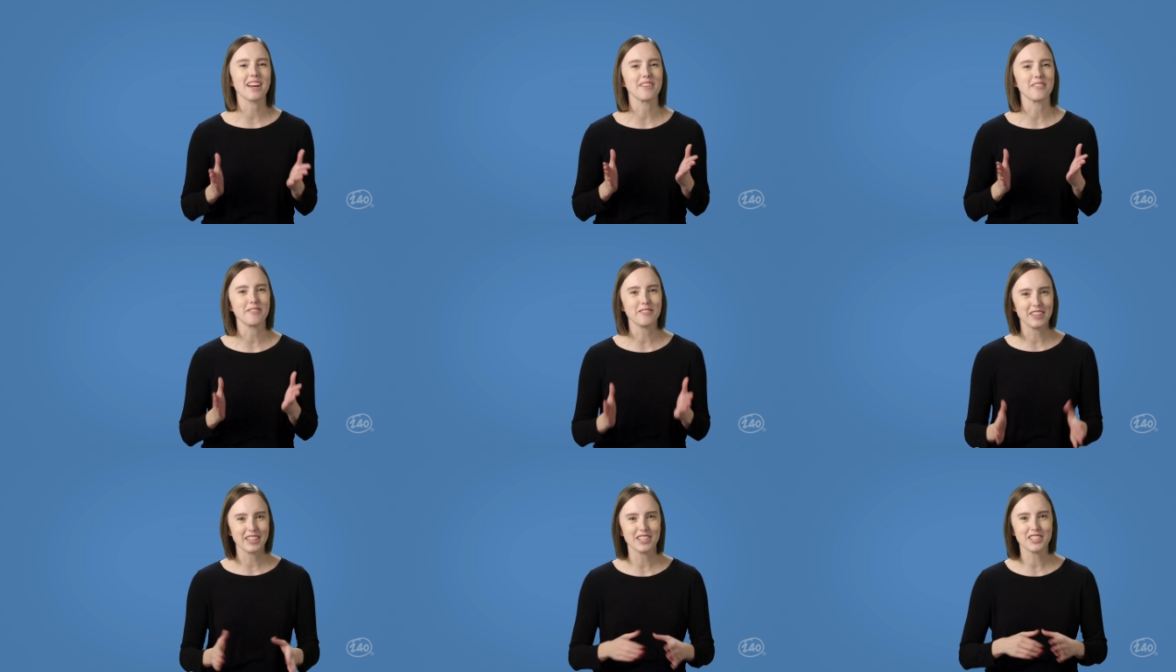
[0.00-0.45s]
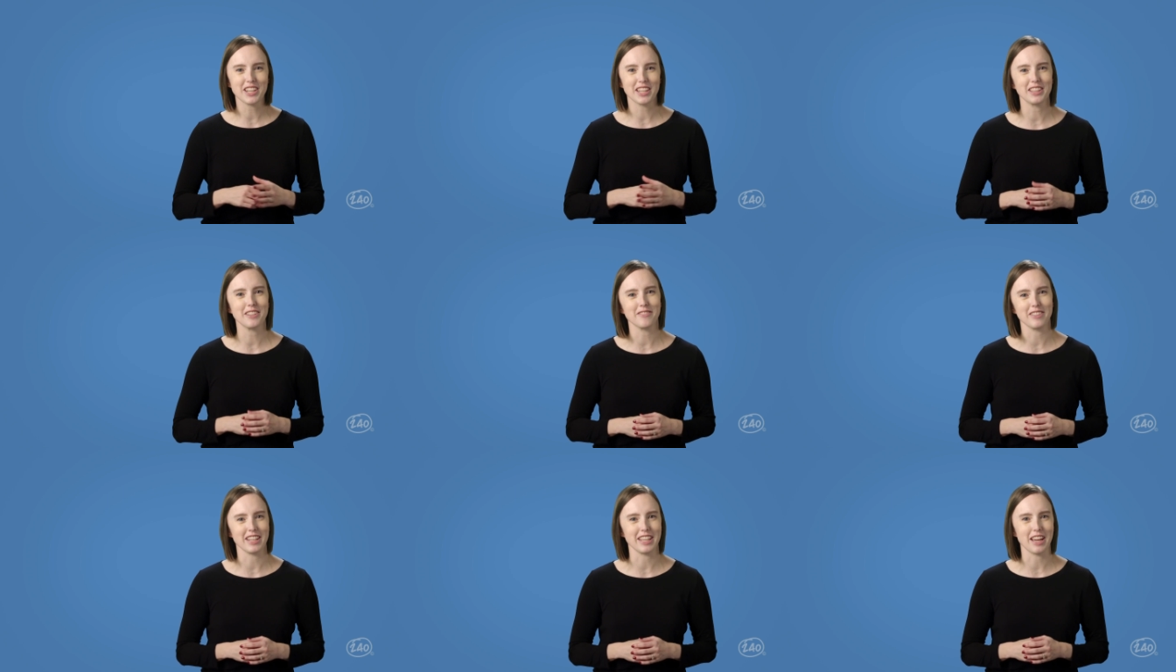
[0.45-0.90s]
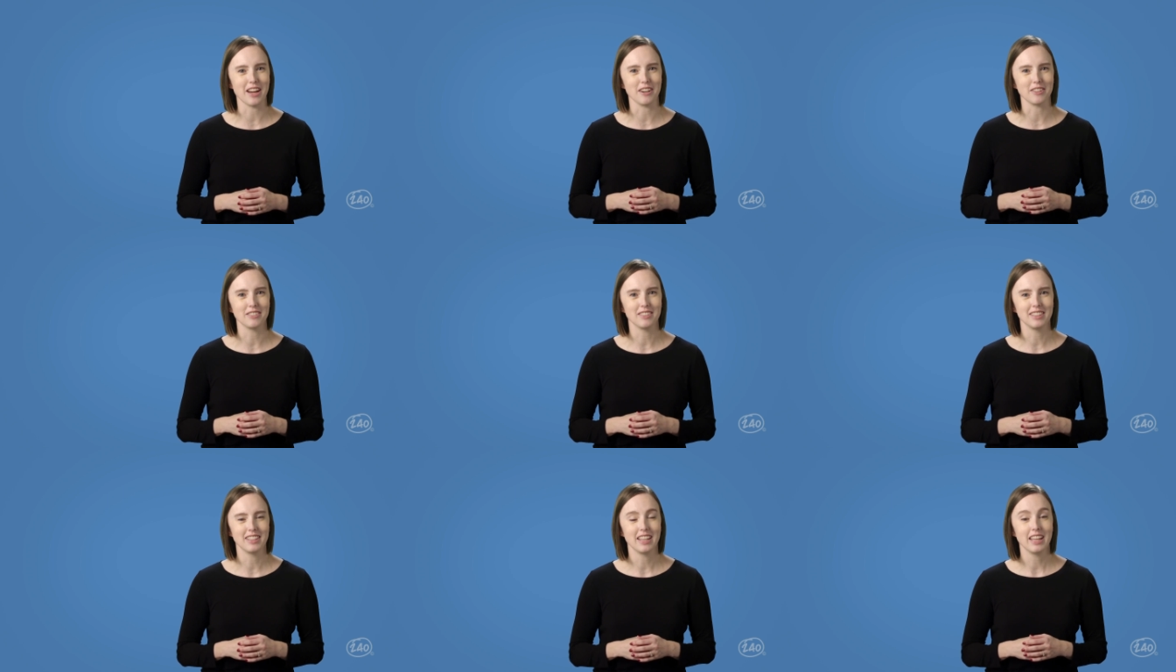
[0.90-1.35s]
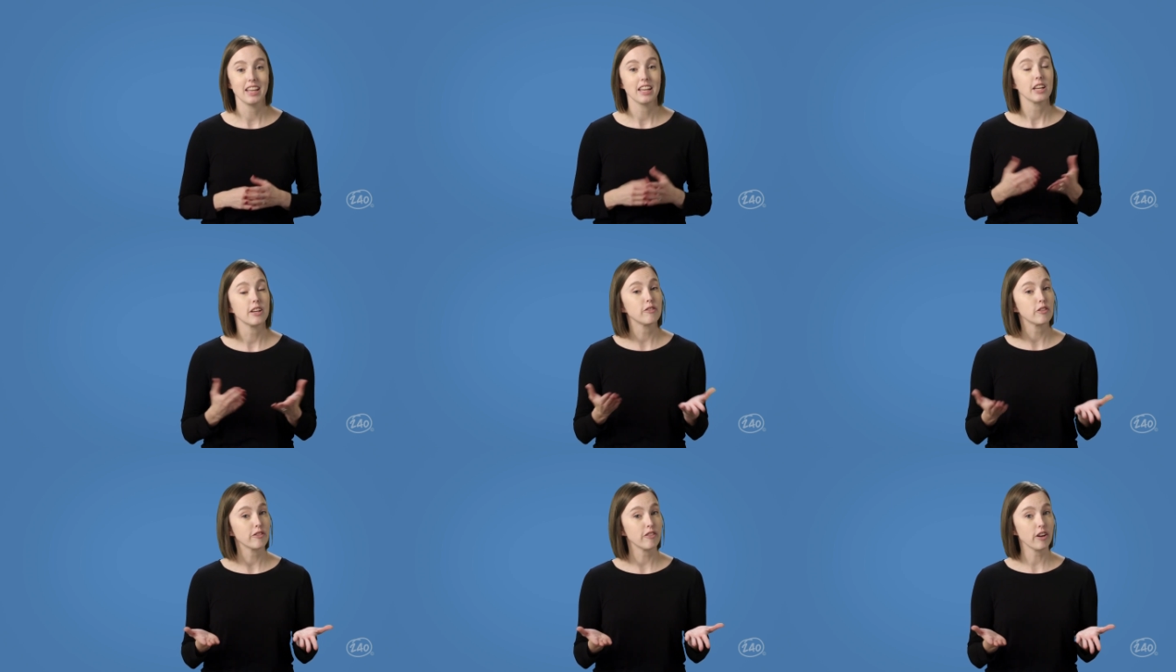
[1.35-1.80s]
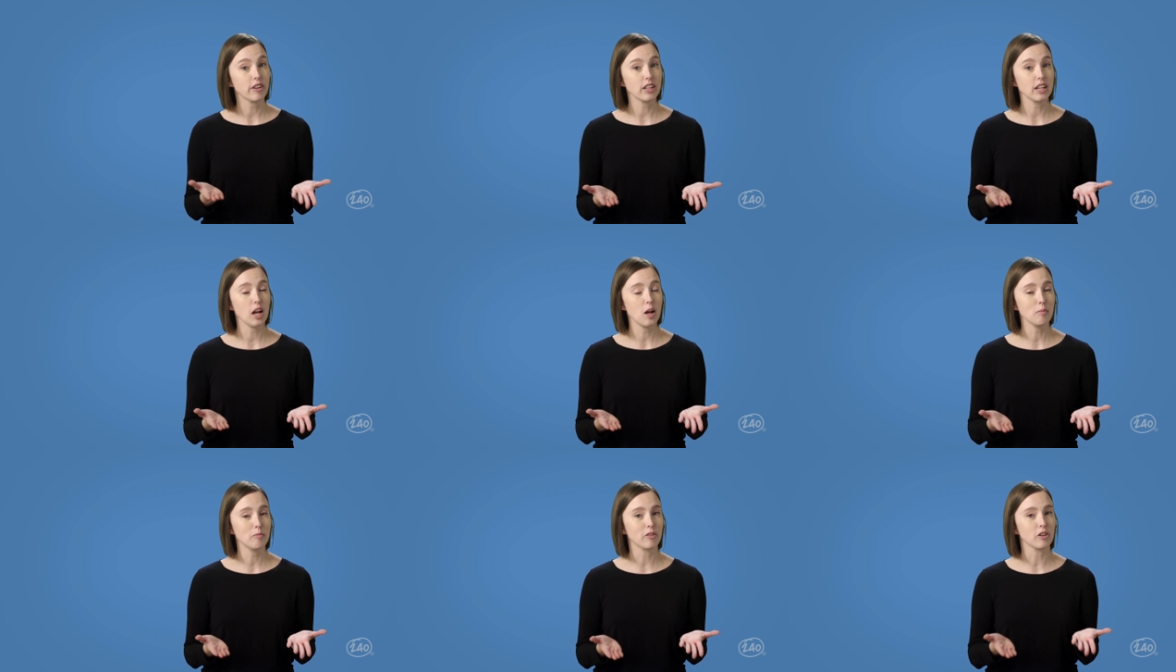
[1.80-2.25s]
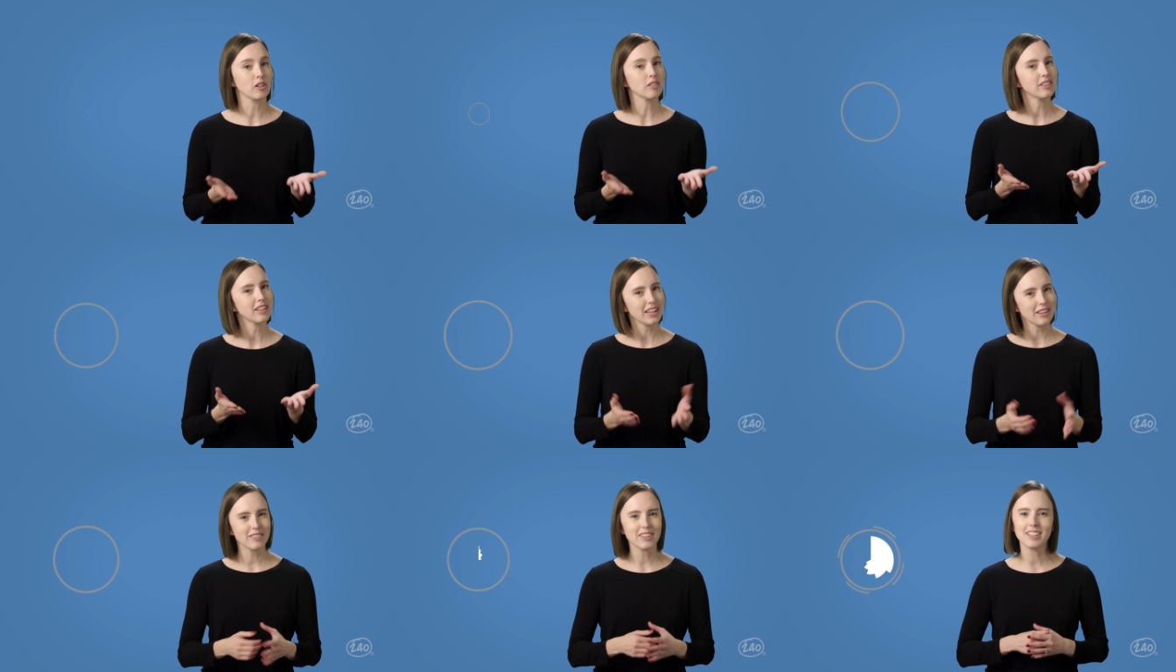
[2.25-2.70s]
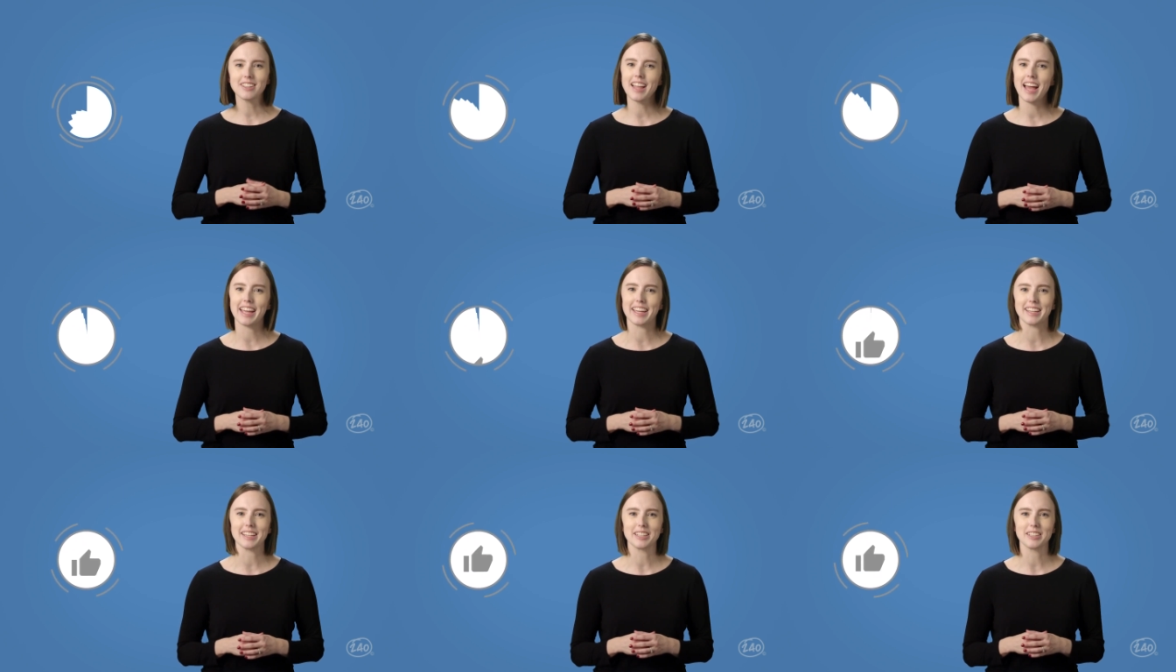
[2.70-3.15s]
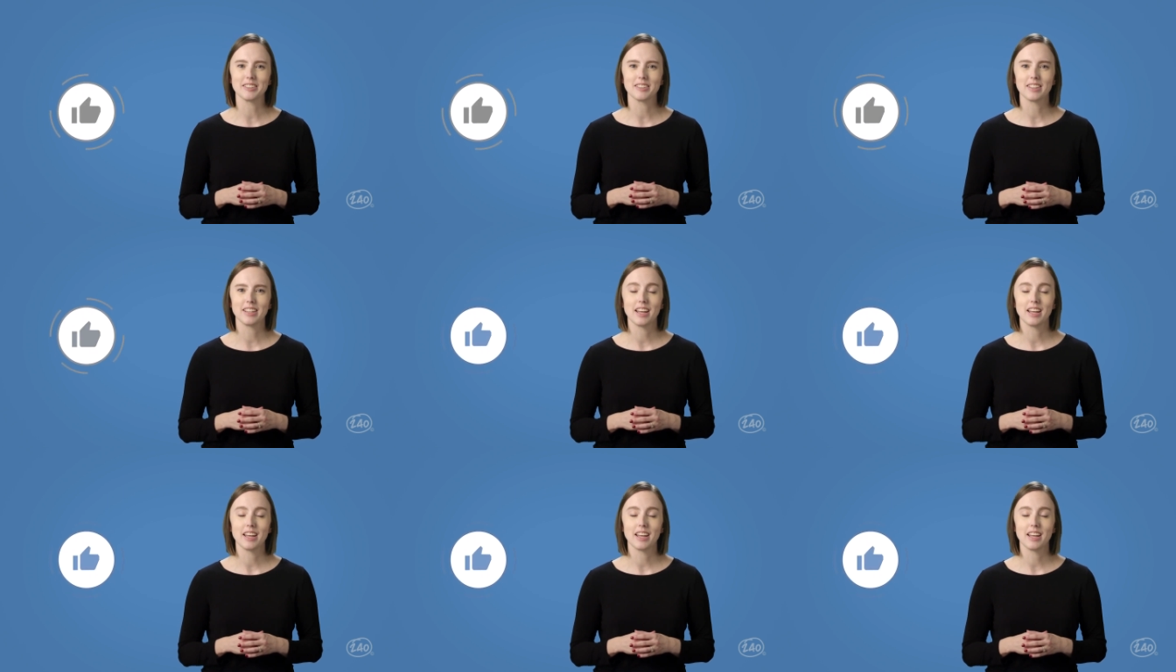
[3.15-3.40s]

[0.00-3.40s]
on finishing the video. If you found it helpful, give it a like.